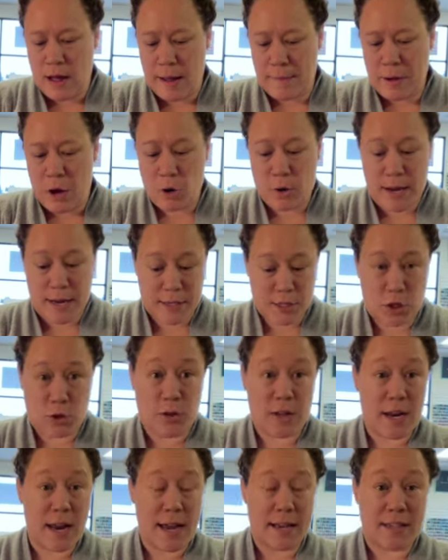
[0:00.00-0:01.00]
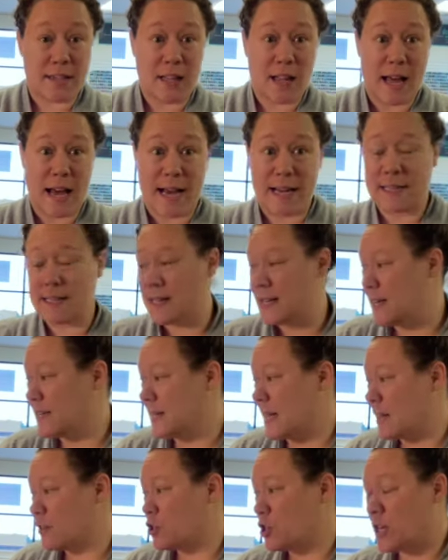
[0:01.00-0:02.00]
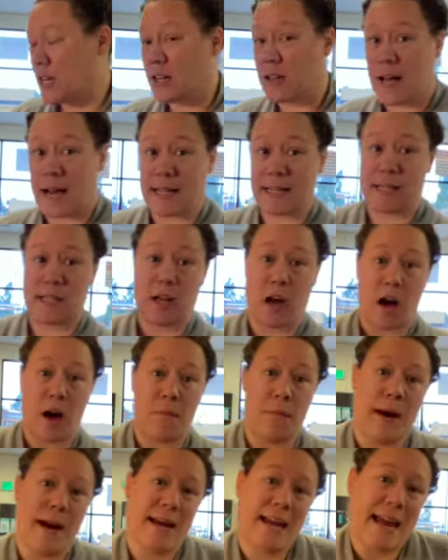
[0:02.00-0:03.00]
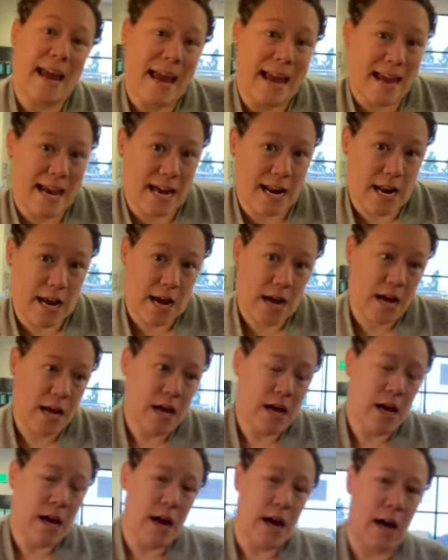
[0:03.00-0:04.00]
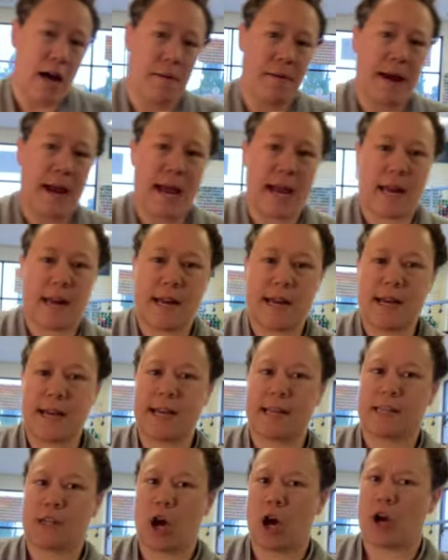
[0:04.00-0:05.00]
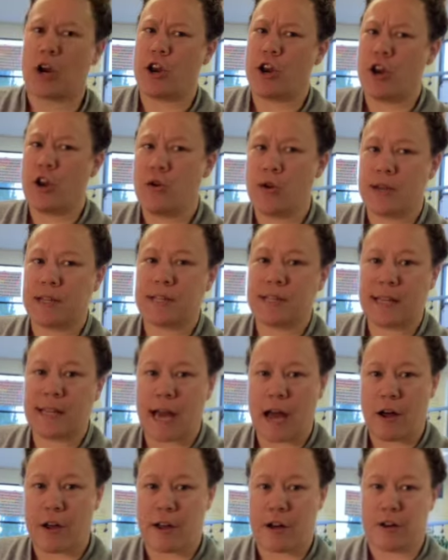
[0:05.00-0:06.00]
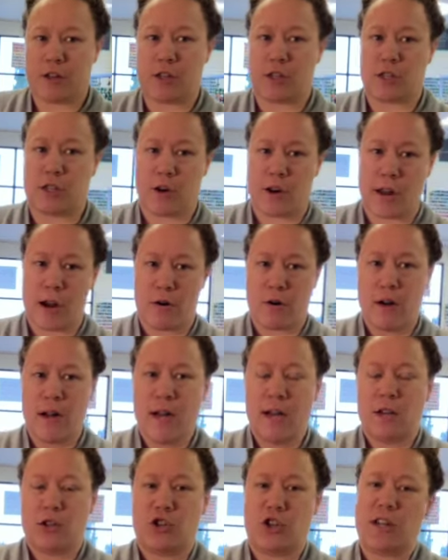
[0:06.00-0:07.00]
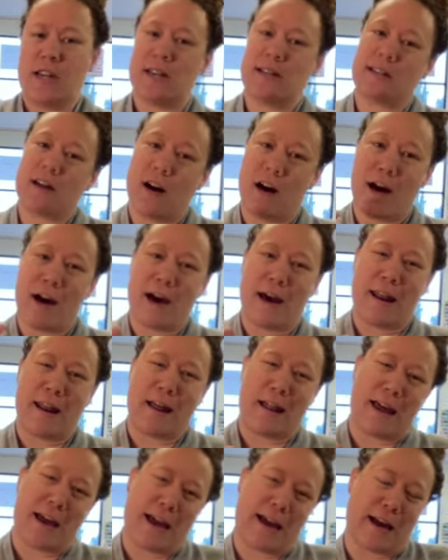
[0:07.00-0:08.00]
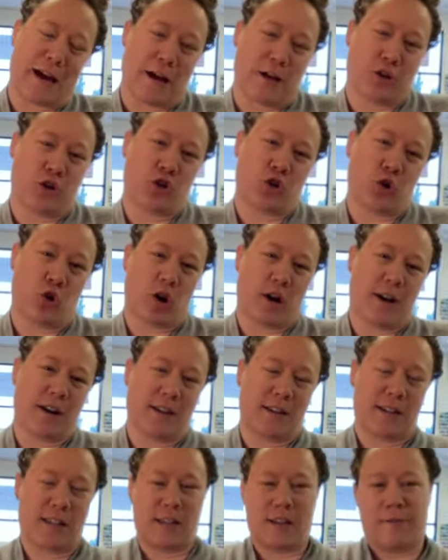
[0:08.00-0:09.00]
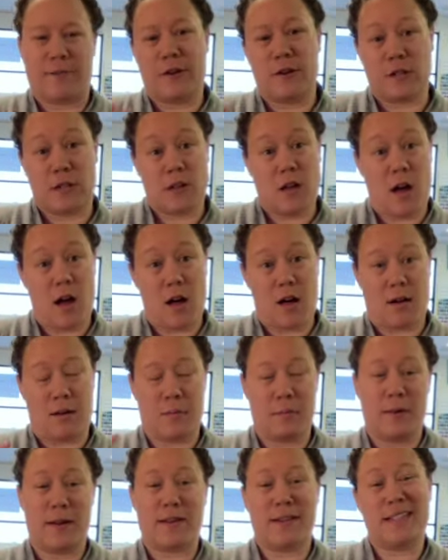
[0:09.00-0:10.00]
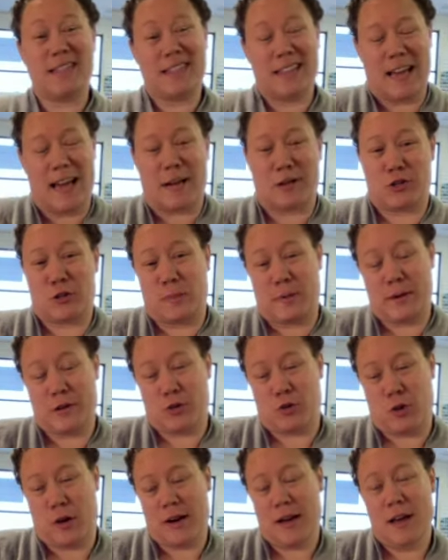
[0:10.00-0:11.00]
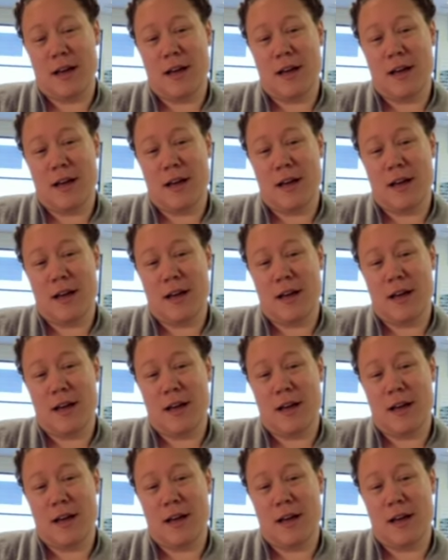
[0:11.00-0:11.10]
Okay, so the next class is actually a class taught by Hannah. Hannah is our newest gal here at the studio. She is on like a short, it feels long, but it's actually pretty short,